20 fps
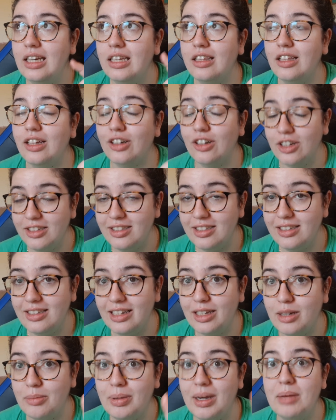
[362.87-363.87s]
The glossy
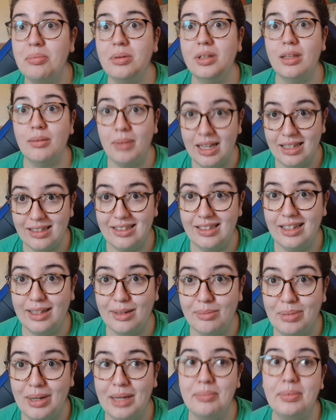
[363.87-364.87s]
sticker paper, the matte sticker
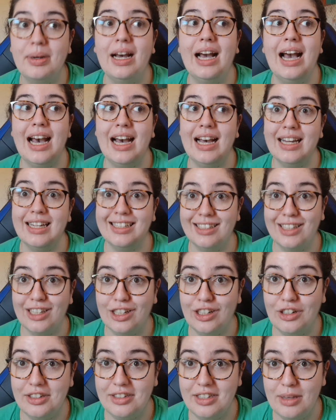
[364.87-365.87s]
paper, and the
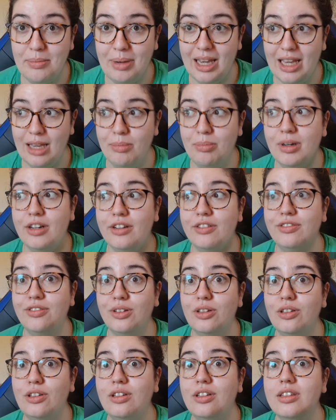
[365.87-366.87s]
glossy paper
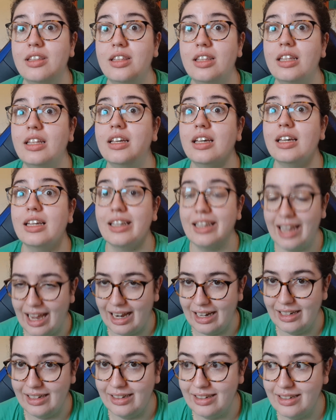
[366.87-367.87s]
for the
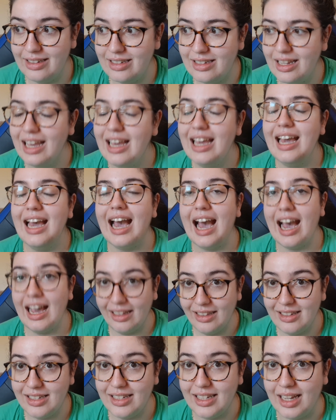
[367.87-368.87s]
calendars and
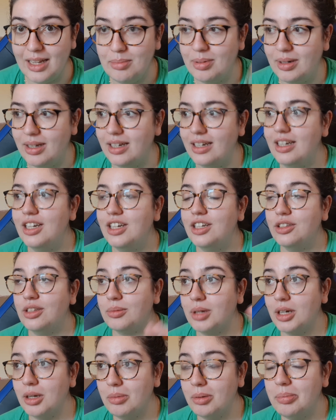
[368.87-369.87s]
the stapler. So I'm
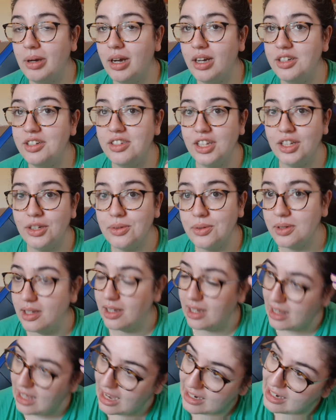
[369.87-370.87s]
going to be purchasing all
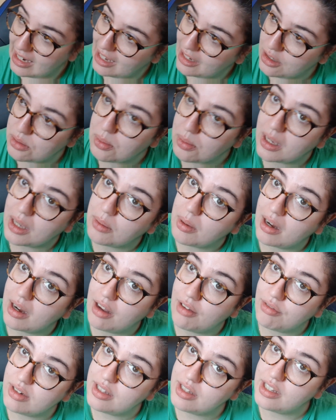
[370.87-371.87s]
of that next week when
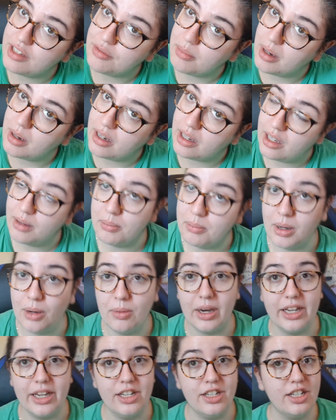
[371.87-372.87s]
I've received my
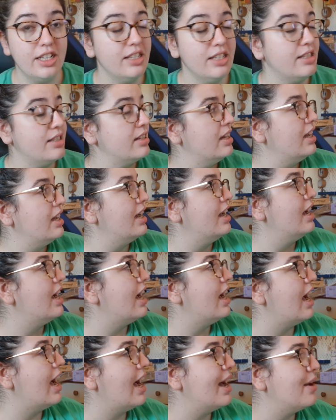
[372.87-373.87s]
wages.
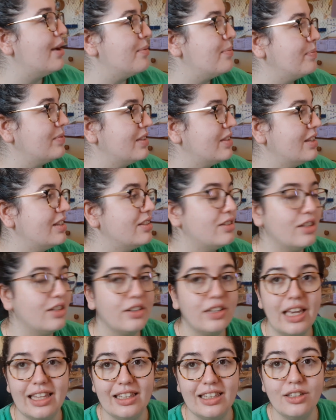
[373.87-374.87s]
So
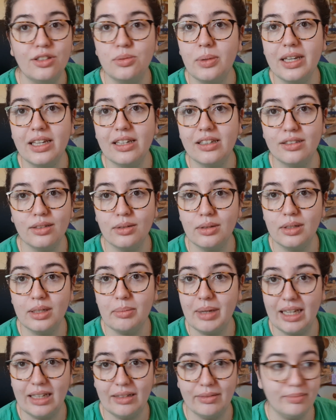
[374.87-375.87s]
yeah, this week is all a
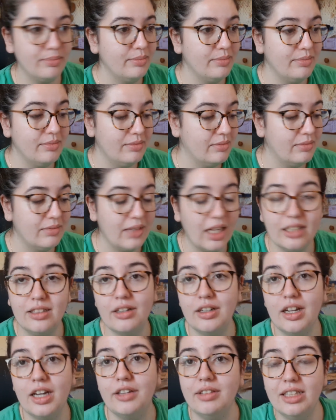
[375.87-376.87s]
bit, I
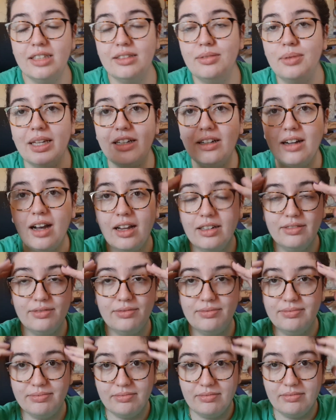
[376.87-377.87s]
don't know, this week kind of,